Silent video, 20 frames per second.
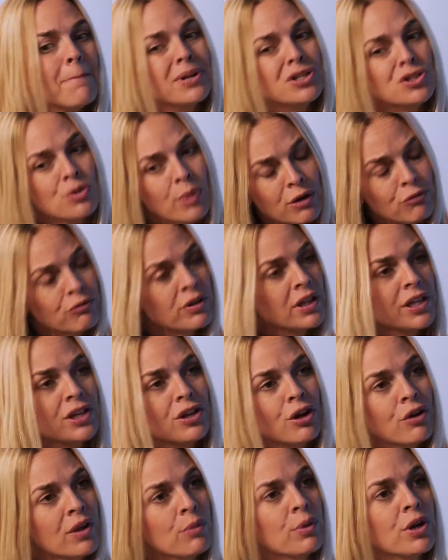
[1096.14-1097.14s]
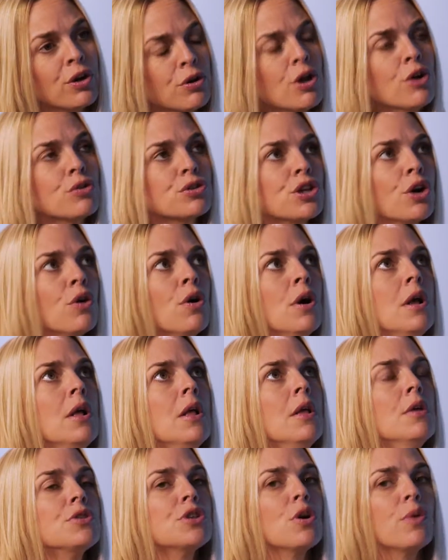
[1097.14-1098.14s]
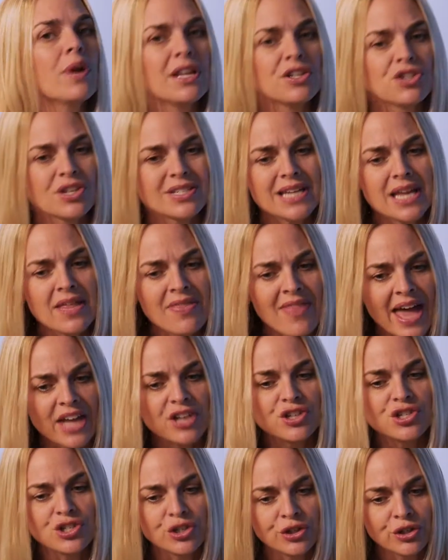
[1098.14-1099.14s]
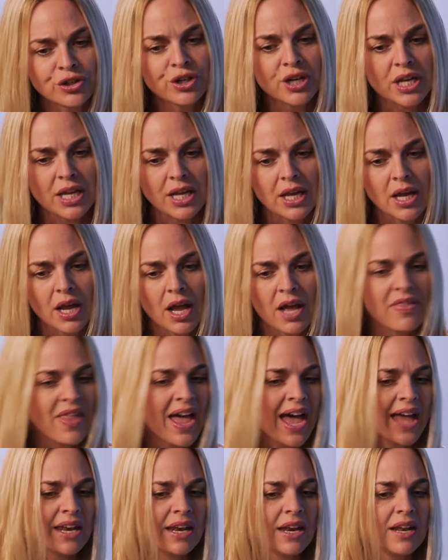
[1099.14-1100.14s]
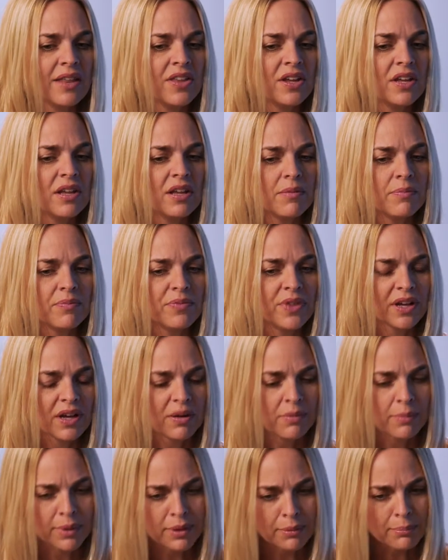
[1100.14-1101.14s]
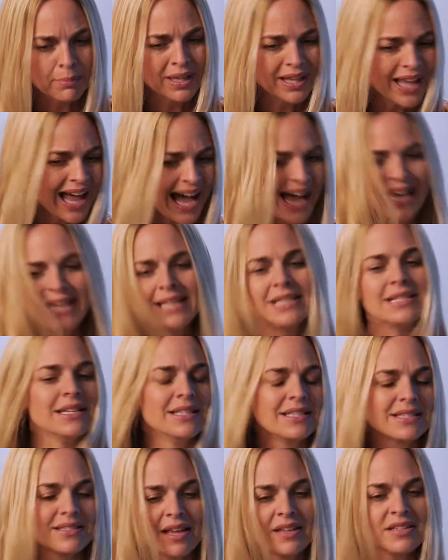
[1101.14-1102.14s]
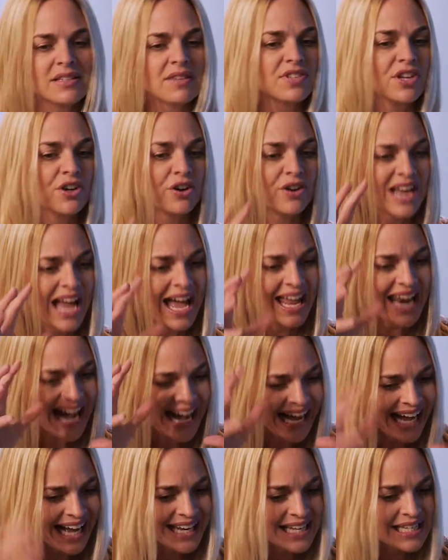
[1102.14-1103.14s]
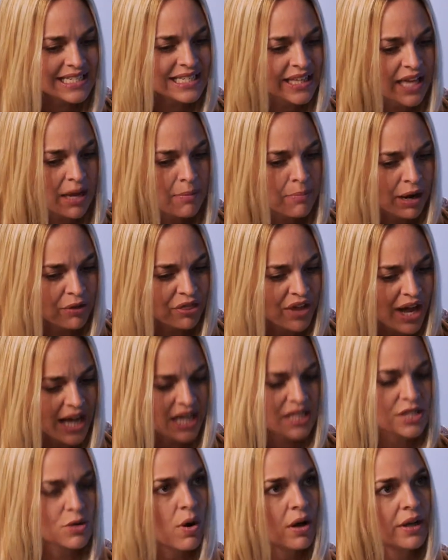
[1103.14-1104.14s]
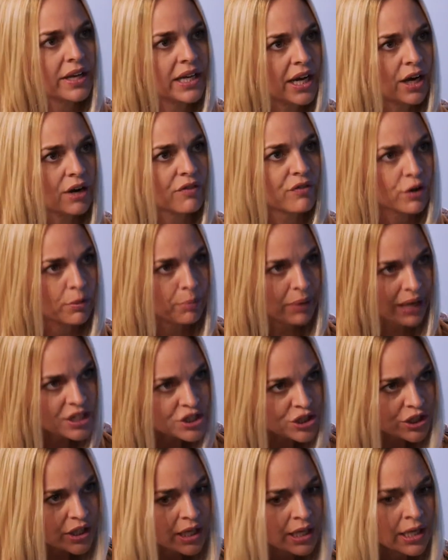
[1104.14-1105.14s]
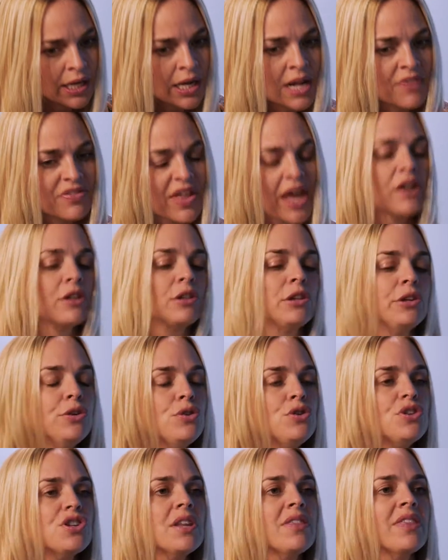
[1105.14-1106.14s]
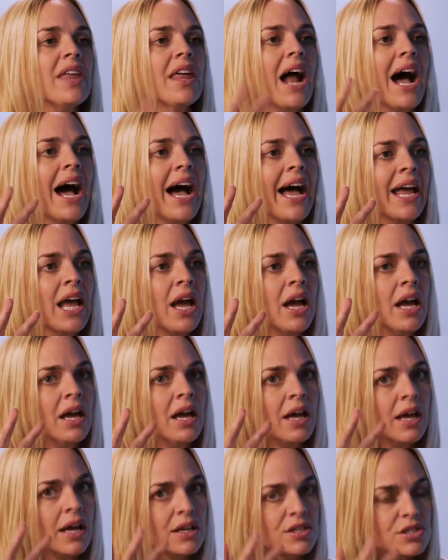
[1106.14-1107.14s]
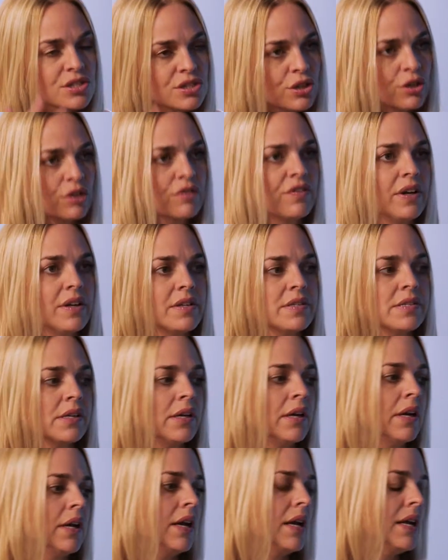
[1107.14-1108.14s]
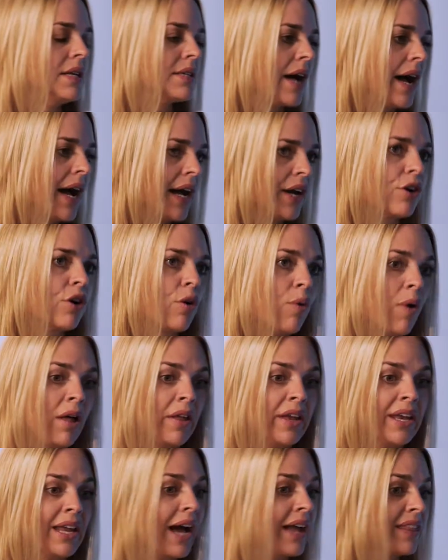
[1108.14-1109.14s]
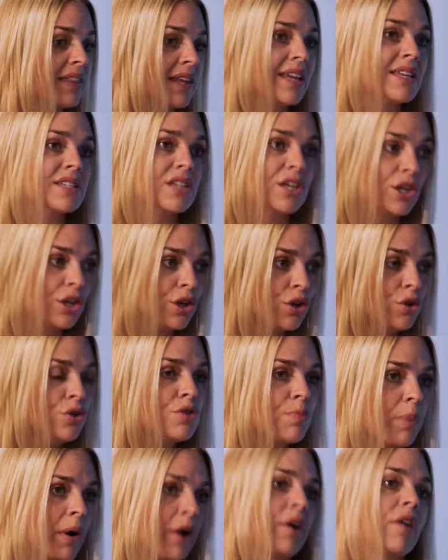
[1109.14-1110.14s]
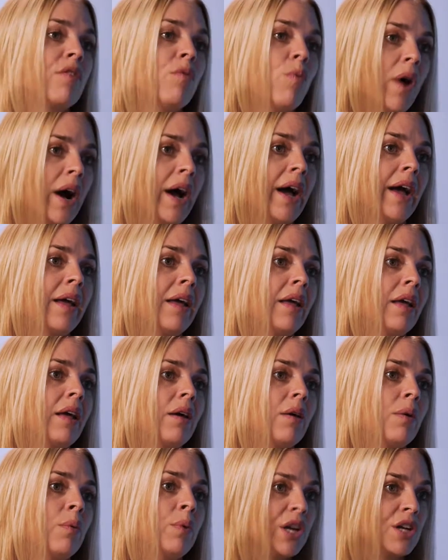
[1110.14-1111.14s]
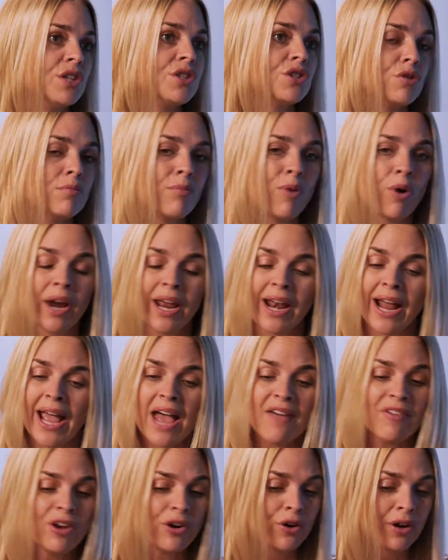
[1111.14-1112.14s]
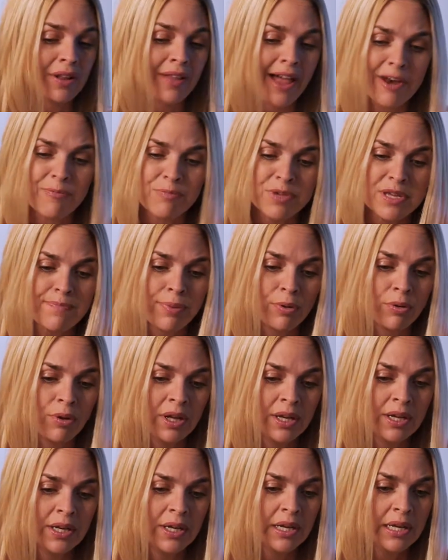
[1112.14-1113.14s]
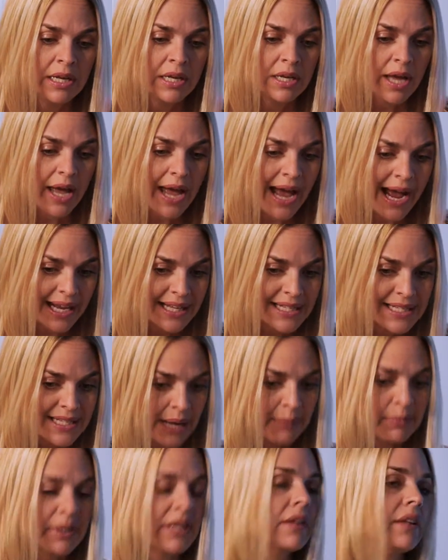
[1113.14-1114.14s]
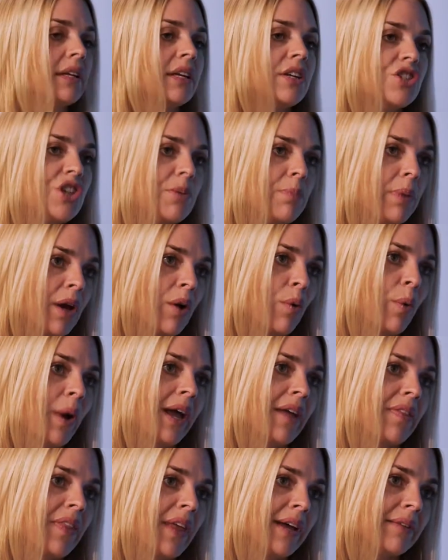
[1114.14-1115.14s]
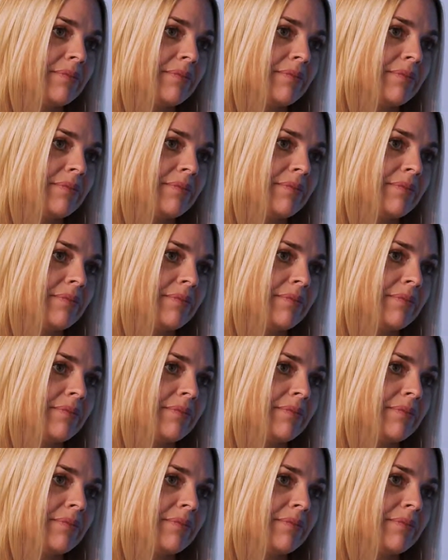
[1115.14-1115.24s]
But do I really know that? We don't know. So just in that journey and that the maligned incentives that are not honestly about the highest quality care for a patient, that illusion that high service is higher quality, I think is a huge part of why we consume more, and I haven't heard a lot of people academically chipping away at that.